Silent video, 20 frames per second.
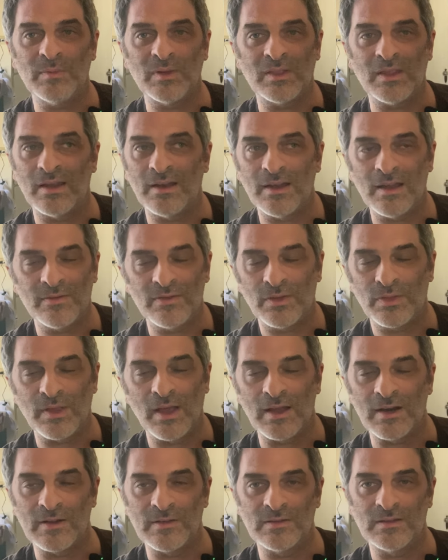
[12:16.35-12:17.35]
but they never
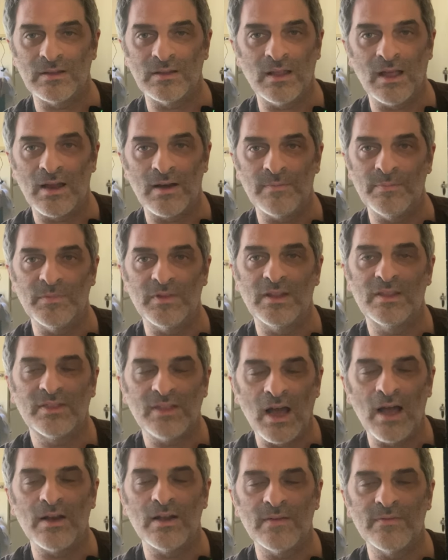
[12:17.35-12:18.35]
thought
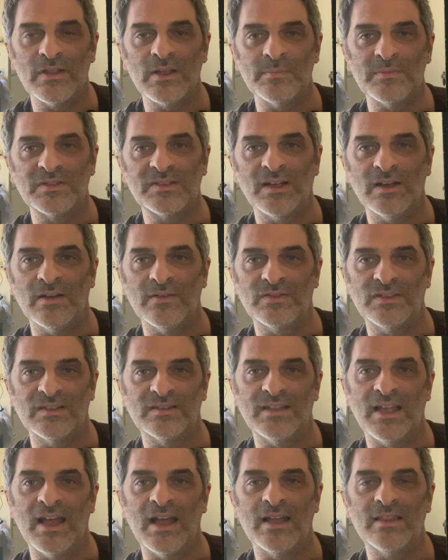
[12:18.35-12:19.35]
of themselves as
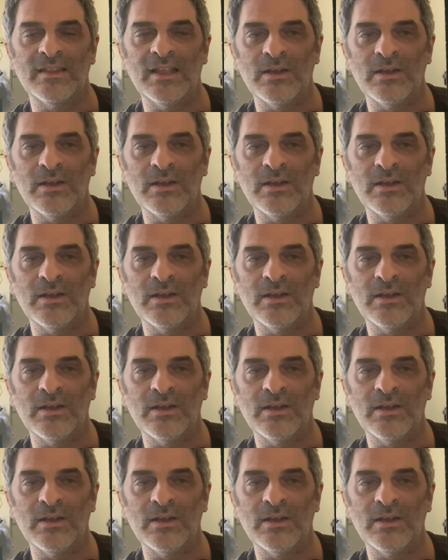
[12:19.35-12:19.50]
that.